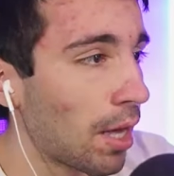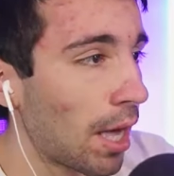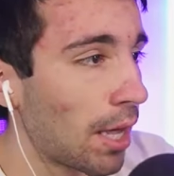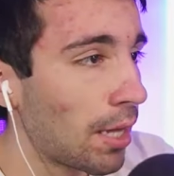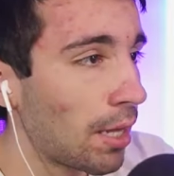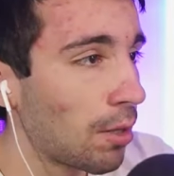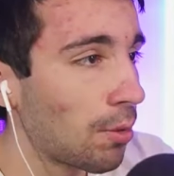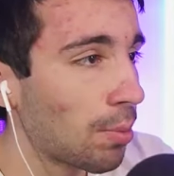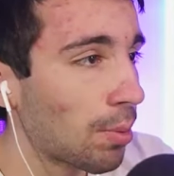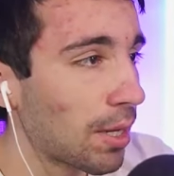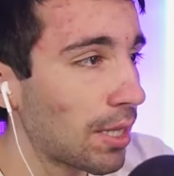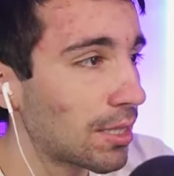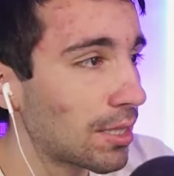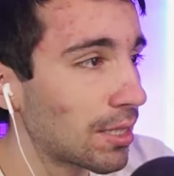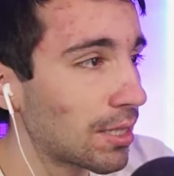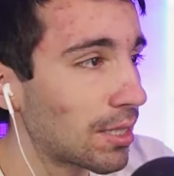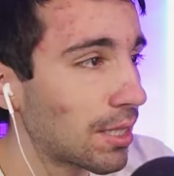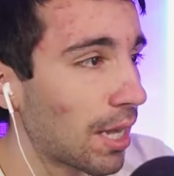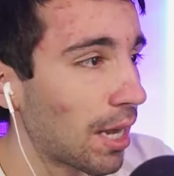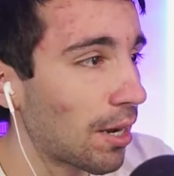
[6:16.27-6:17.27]
And then you place the
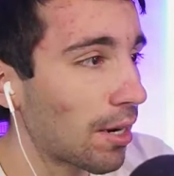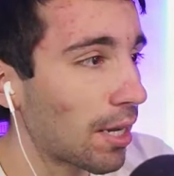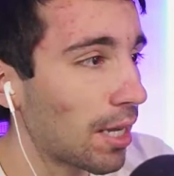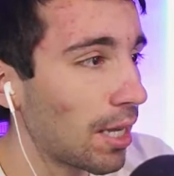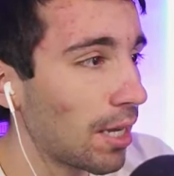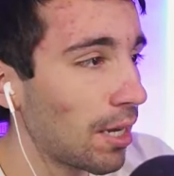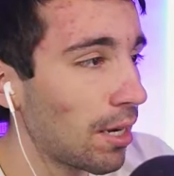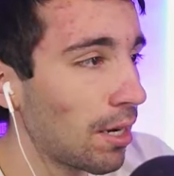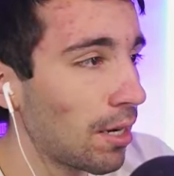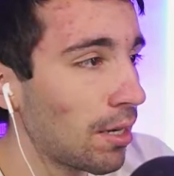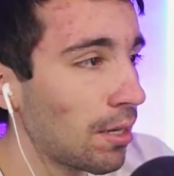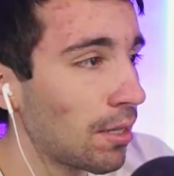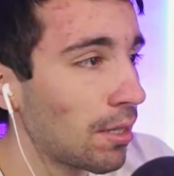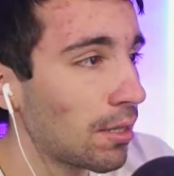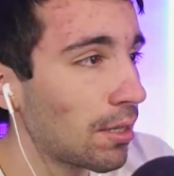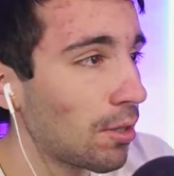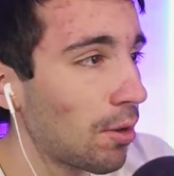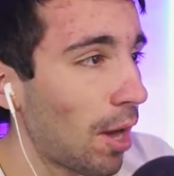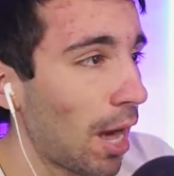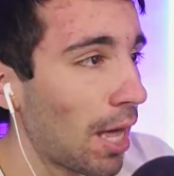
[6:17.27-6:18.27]
stair here.
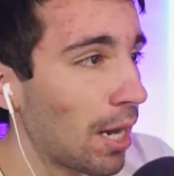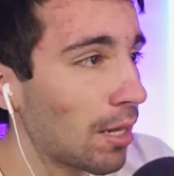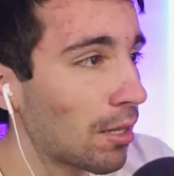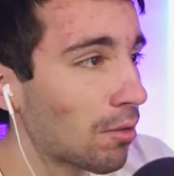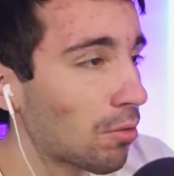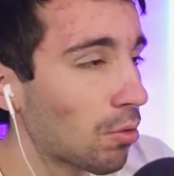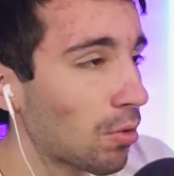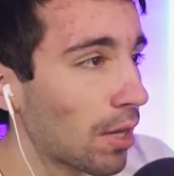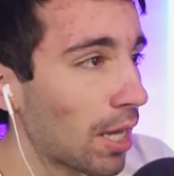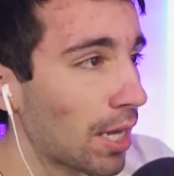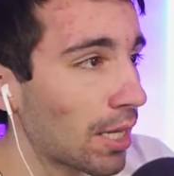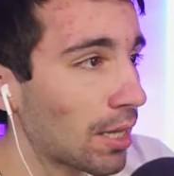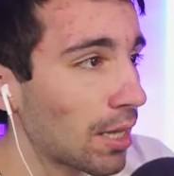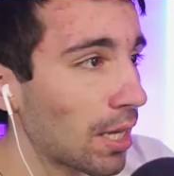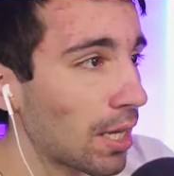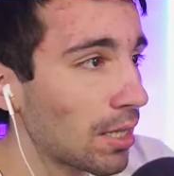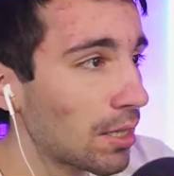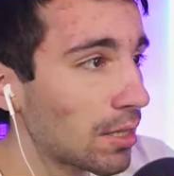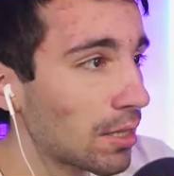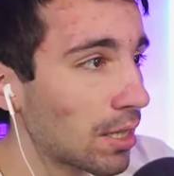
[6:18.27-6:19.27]
Edit through like
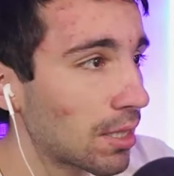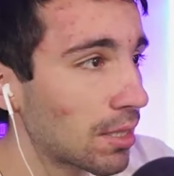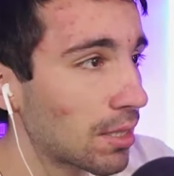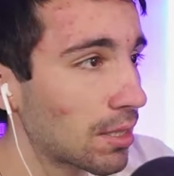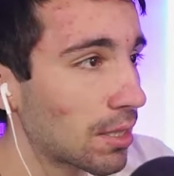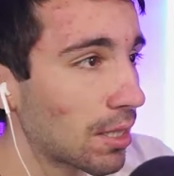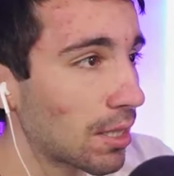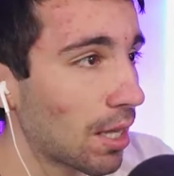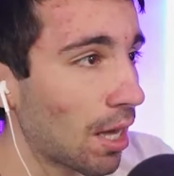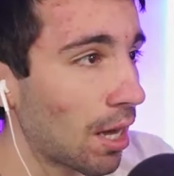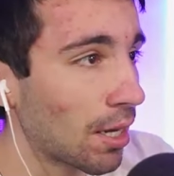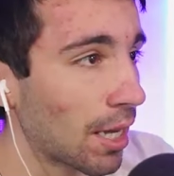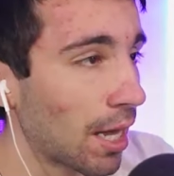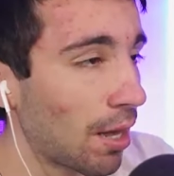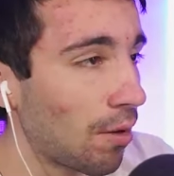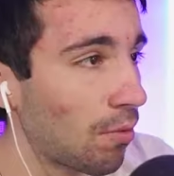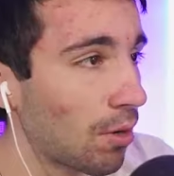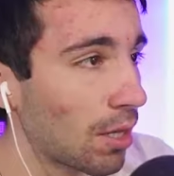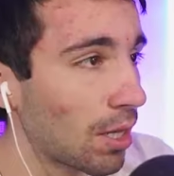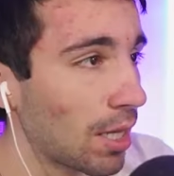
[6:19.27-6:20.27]
this. This is,
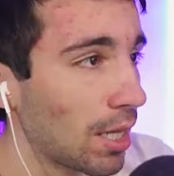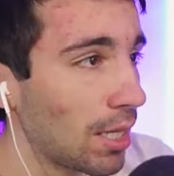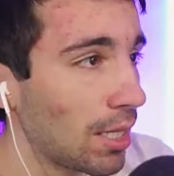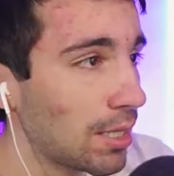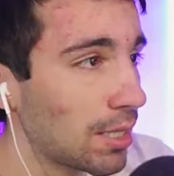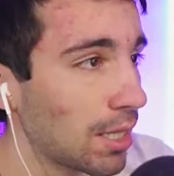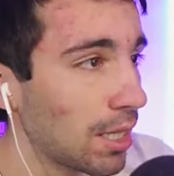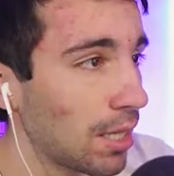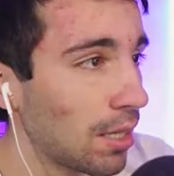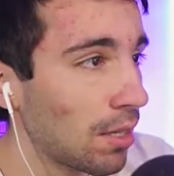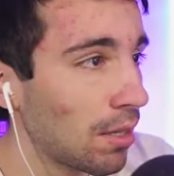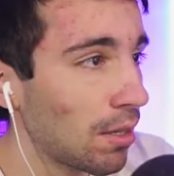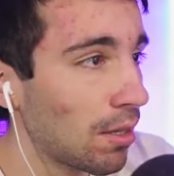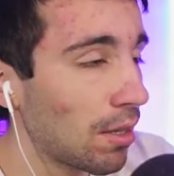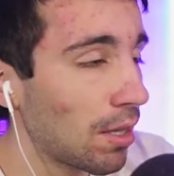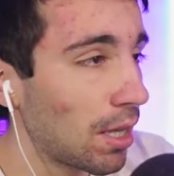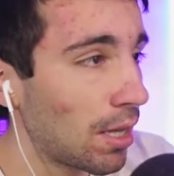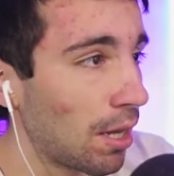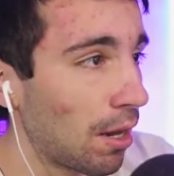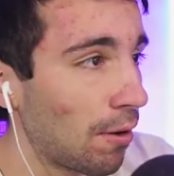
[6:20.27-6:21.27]
again, really easy.
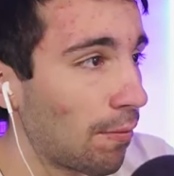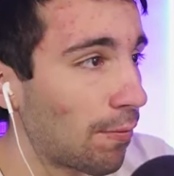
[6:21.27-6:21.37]
And then